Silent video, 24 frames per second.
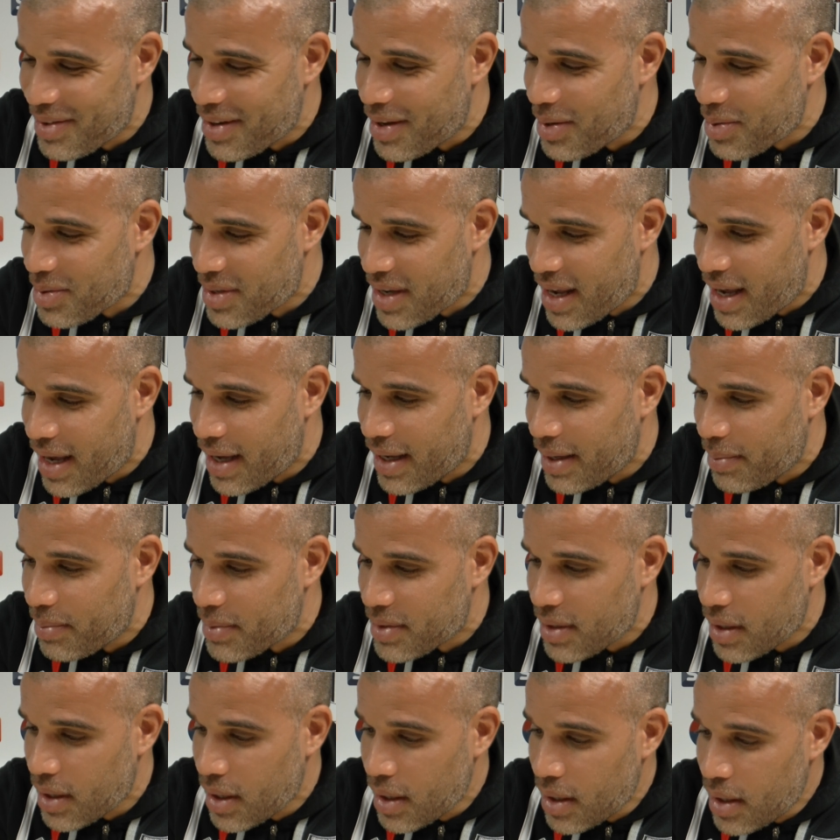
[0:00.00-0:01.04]
from those
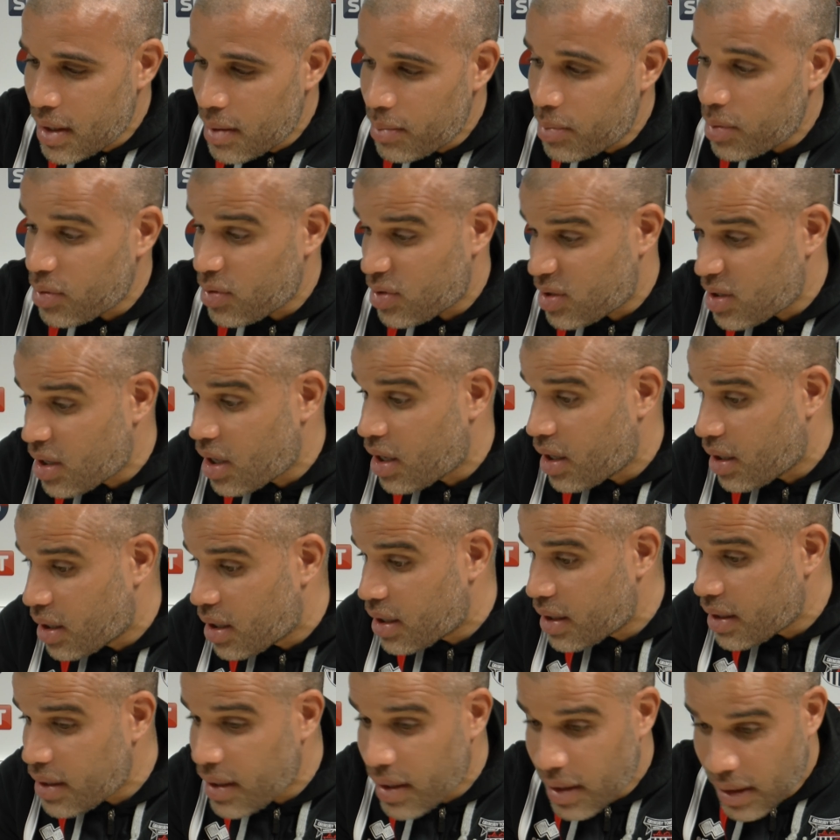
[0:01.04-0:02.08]
games. But
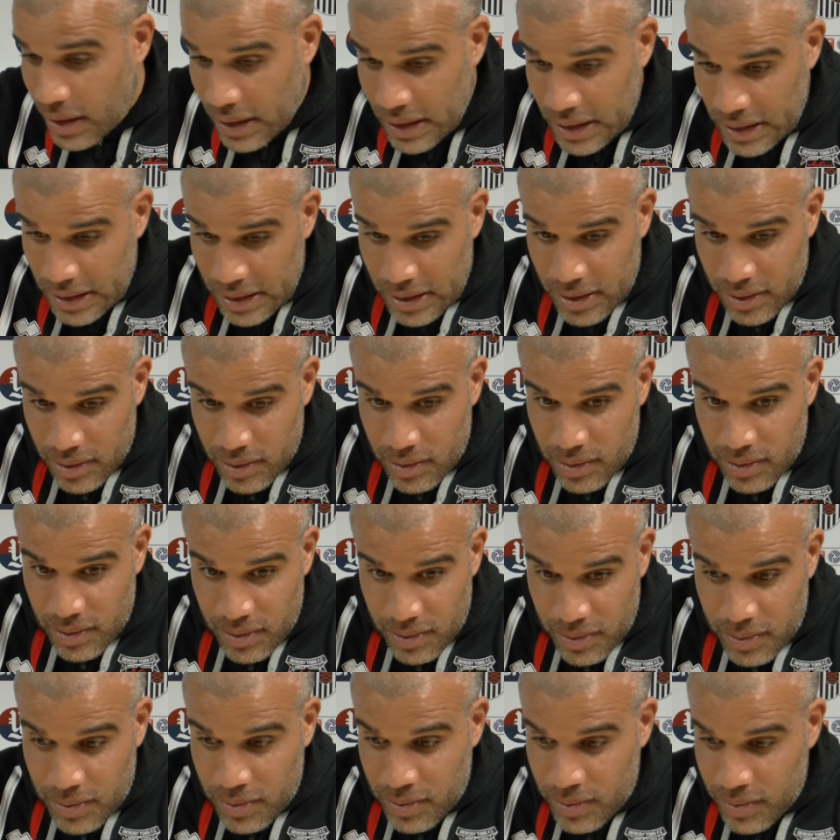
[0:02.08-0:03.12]
certainly,
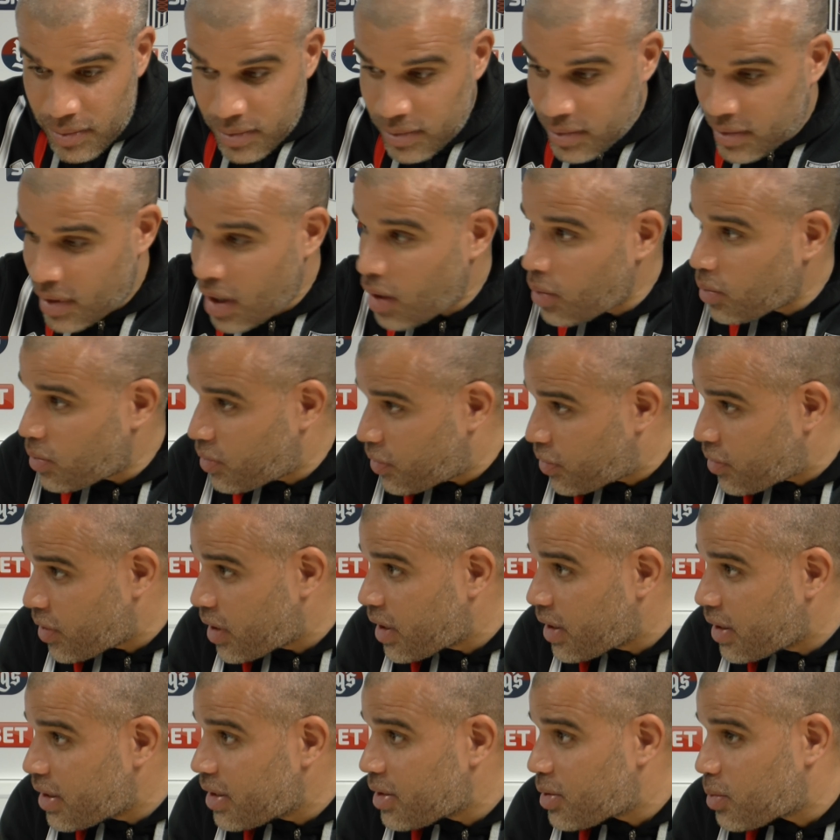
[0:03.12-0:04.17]
those
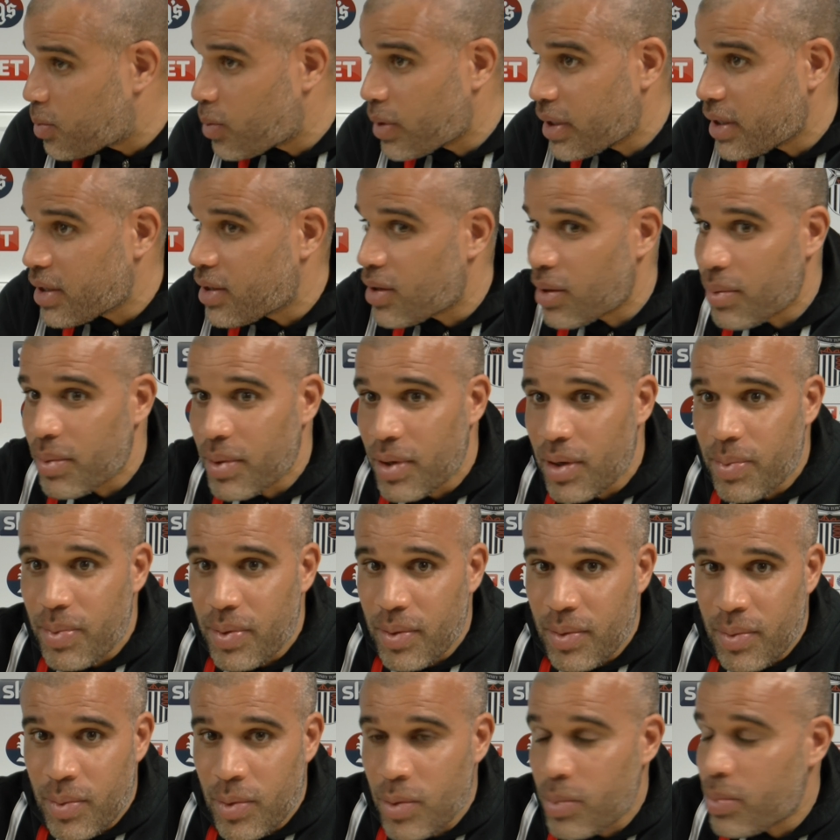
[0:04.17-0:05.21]
three, and this week coming
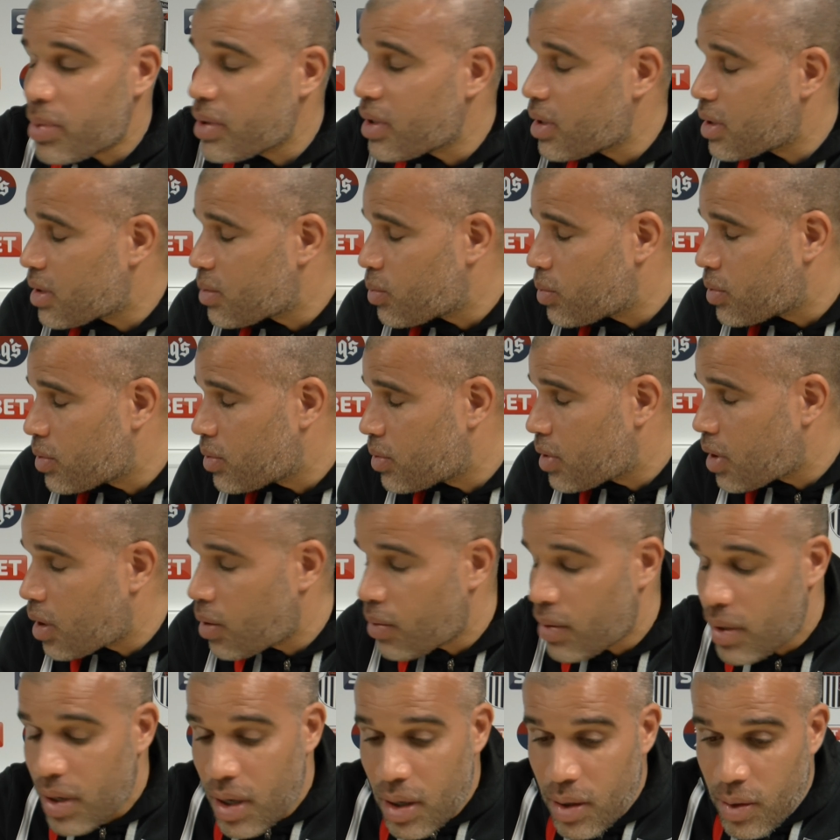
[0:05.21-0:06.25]
up, it will
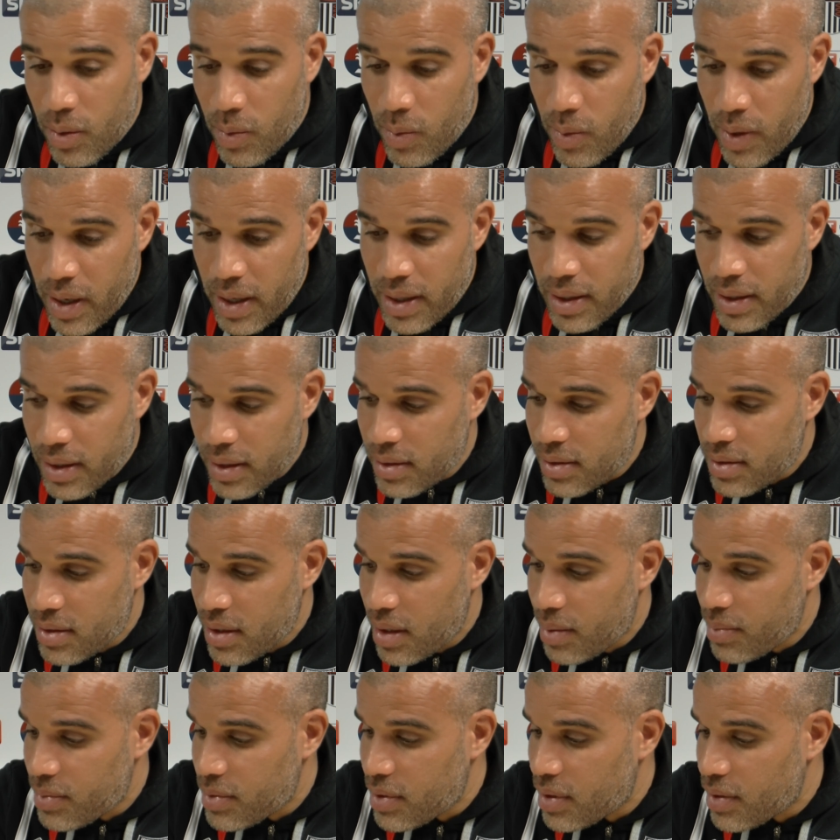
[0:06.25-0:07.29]
go a long way in
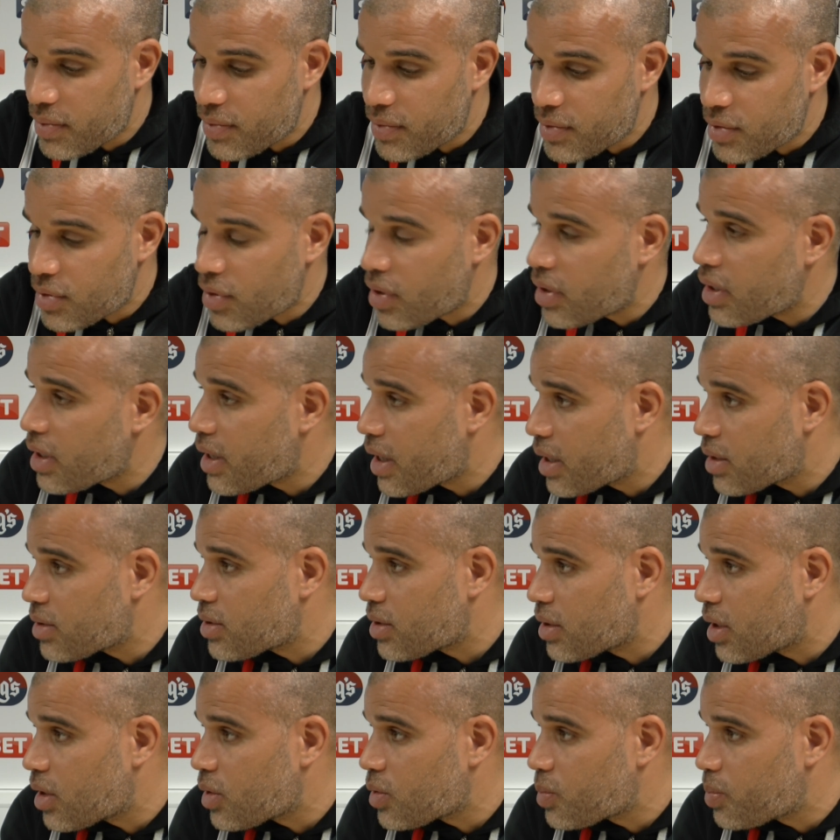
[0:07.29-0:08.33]
terms of trying to get
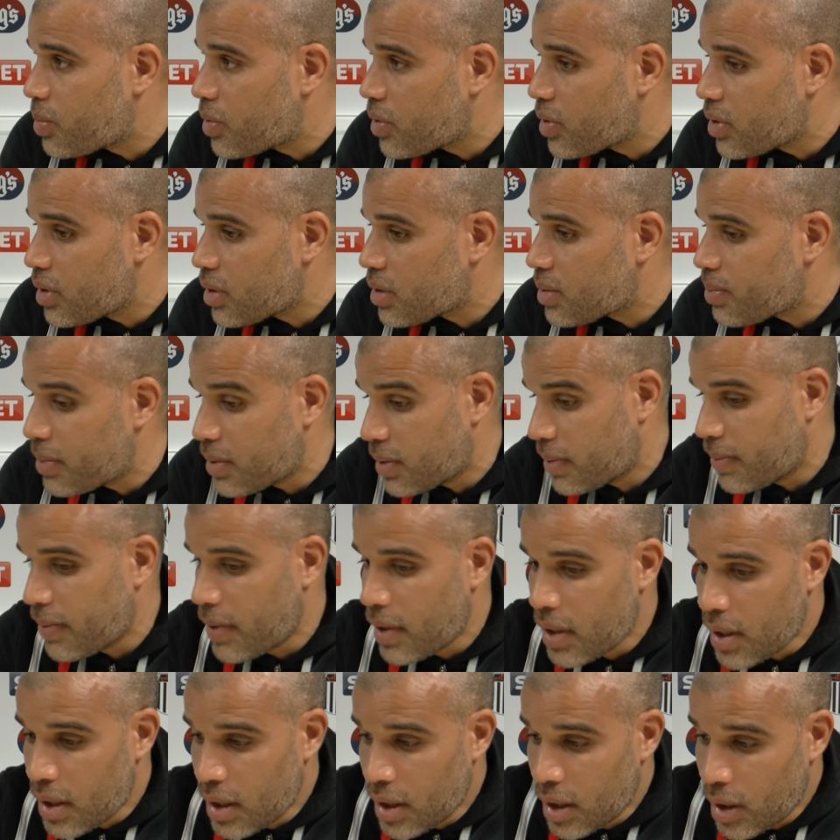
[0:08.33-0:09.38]
to those points. But
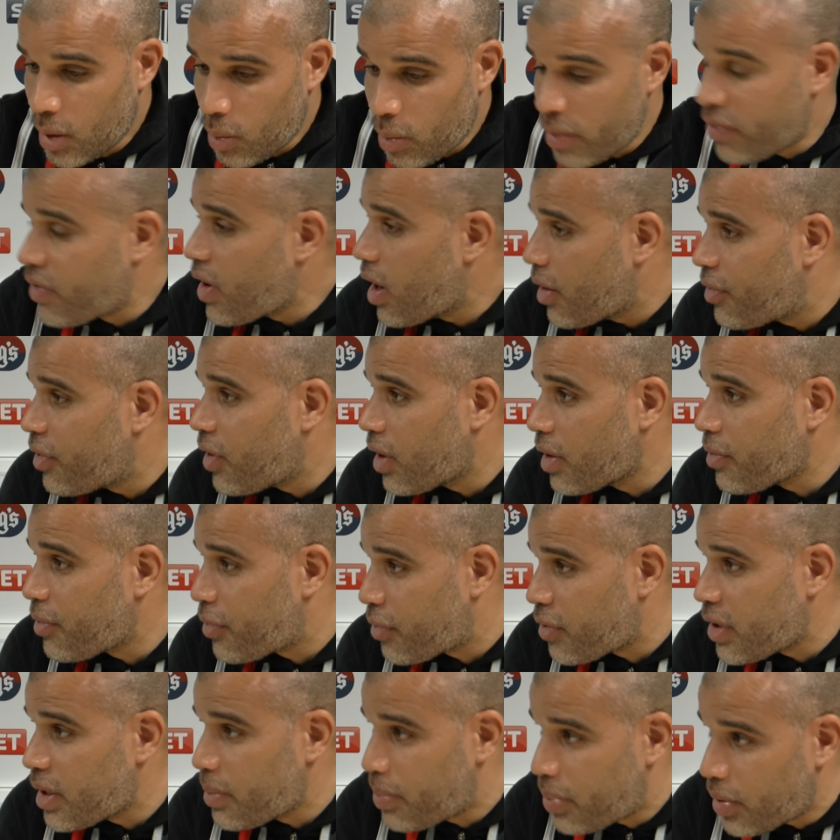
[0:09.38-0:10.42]
we've got to find
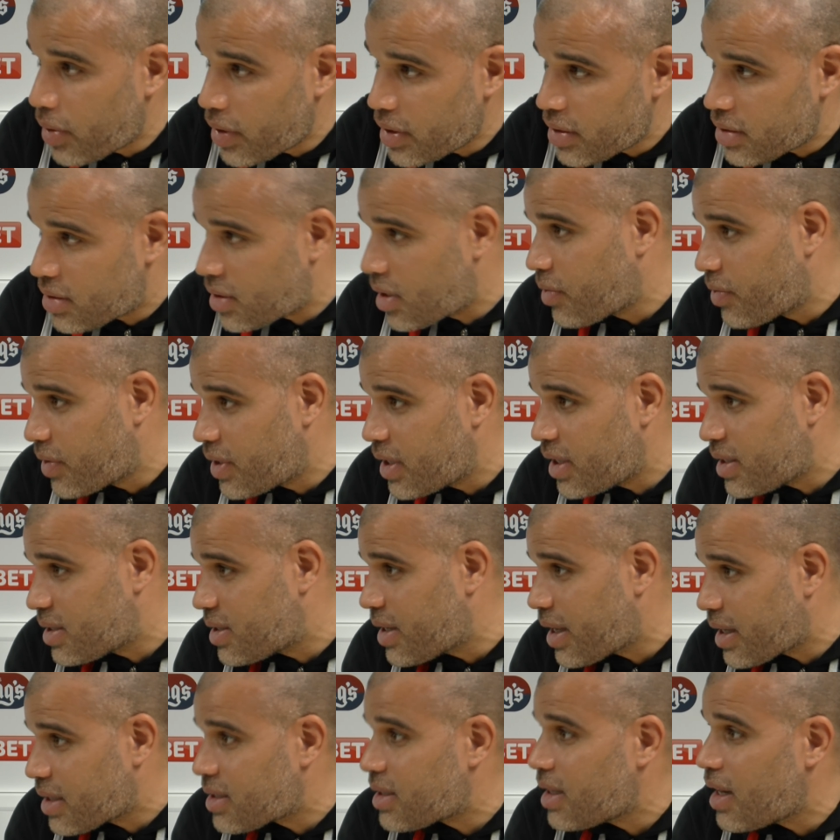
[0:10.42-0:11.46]
3 points over
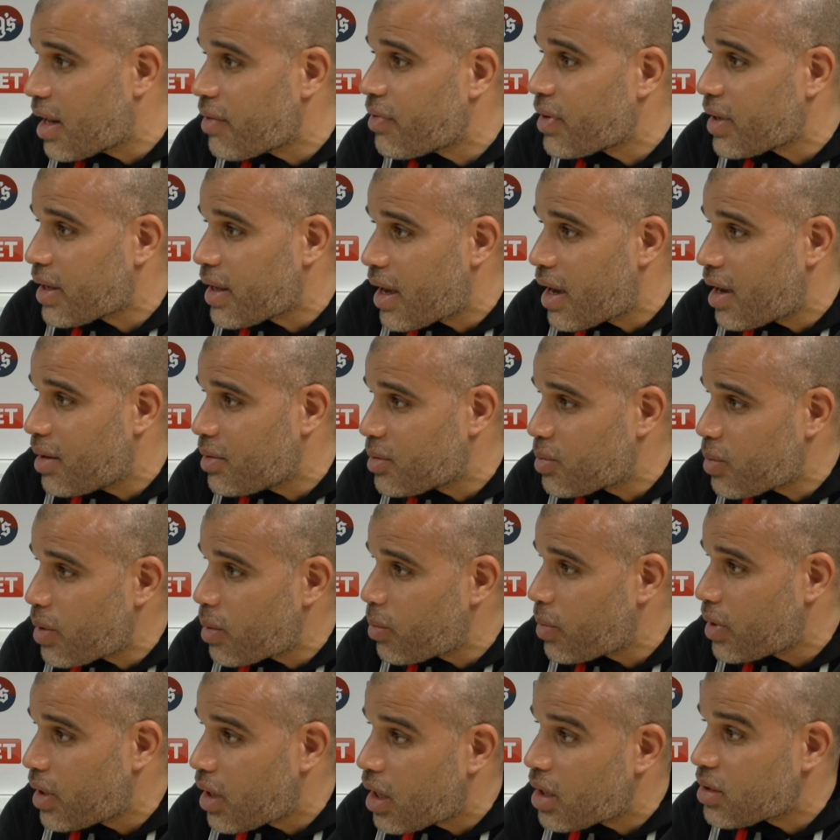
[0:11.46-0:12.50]
these next 11 games
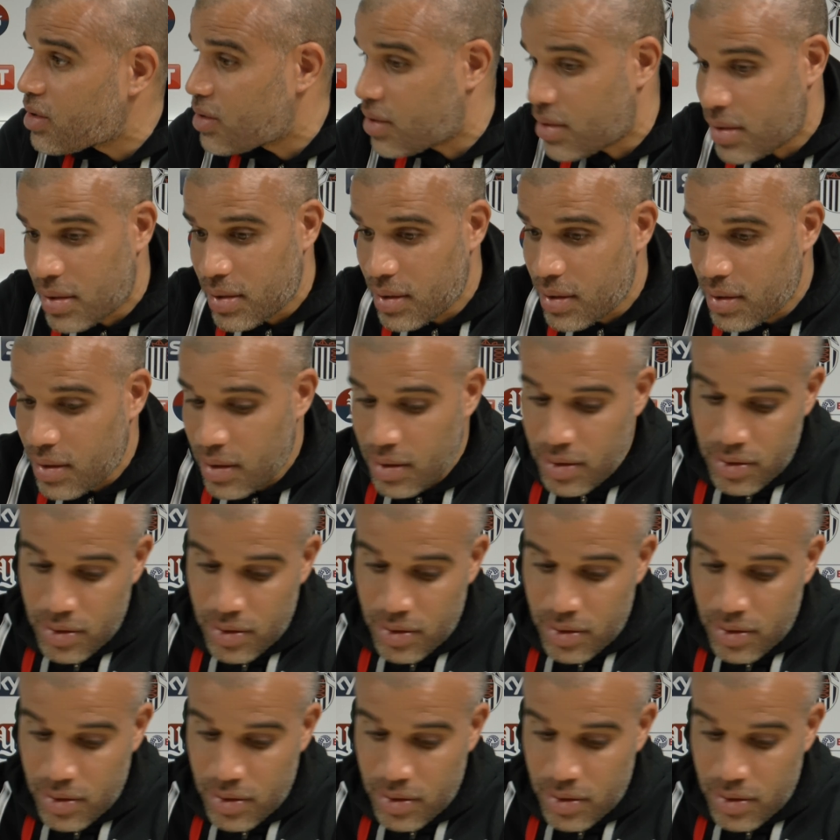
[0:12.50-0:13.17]
where we lost